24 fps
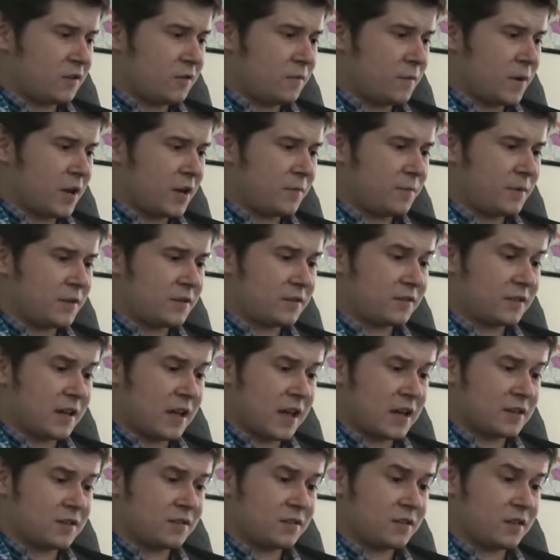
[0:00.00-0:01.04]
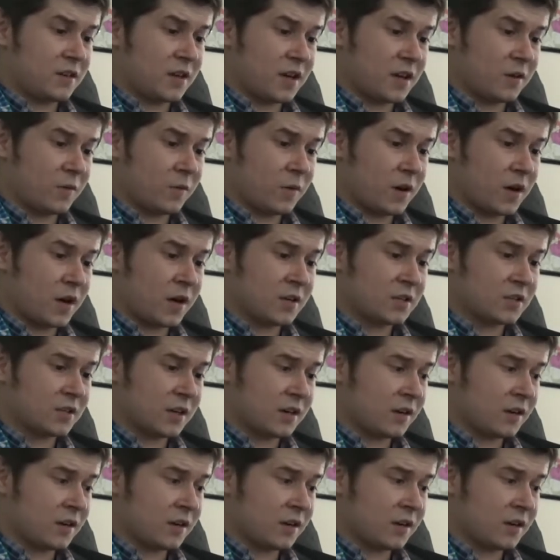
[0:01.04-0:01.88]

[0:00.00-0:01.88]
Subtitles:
You made me sad you did not watch.